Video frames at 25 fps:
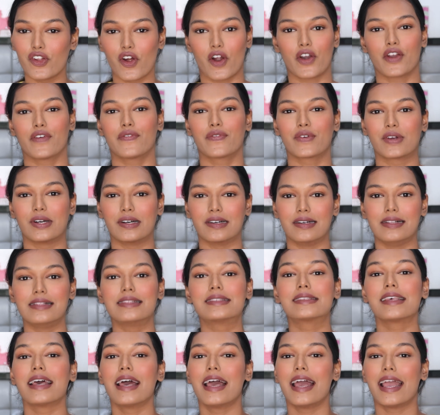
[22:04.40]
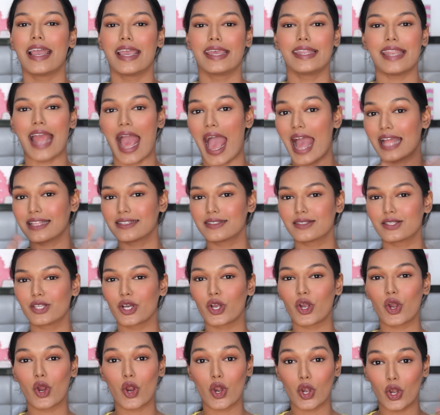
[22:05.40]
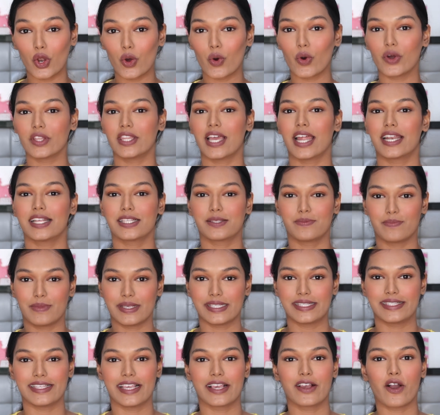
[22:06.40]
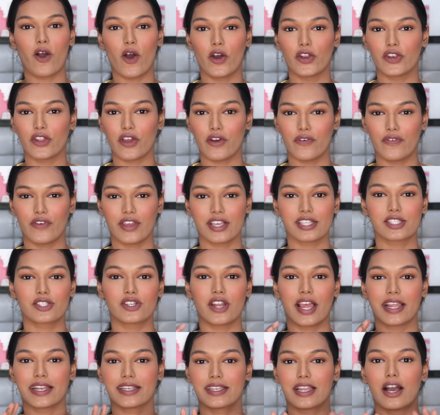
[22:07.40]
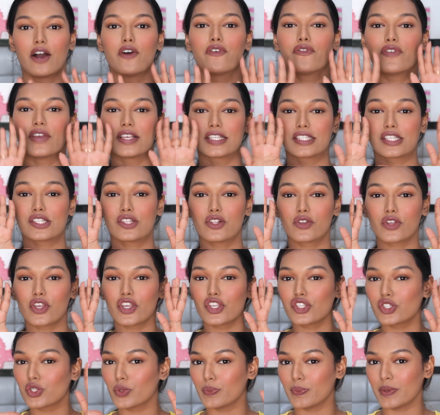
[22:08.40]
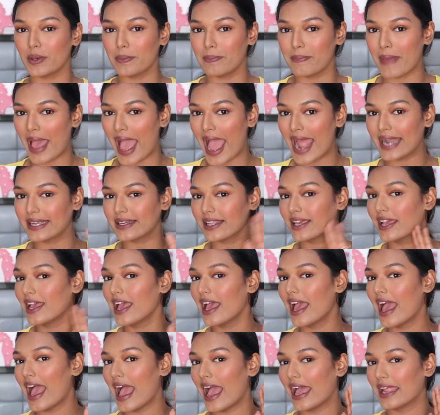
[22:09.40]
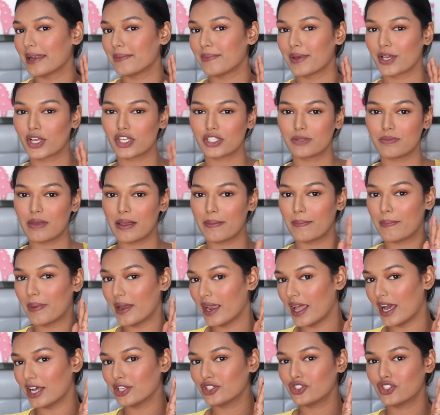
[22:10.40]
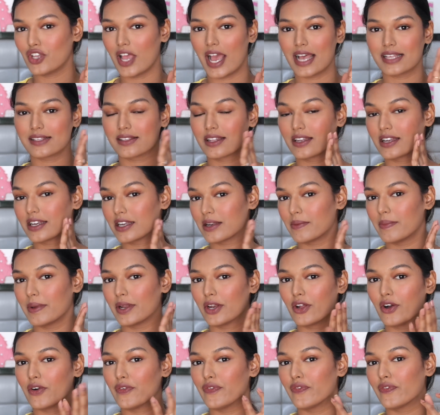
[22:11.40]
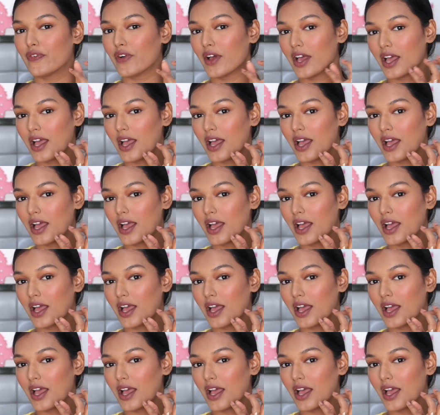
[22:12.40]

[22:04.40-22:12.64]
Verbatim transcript: lot of girls. It adds the glow that is missing on your face right now. Face is looking super matte, and because my blush has a little bit of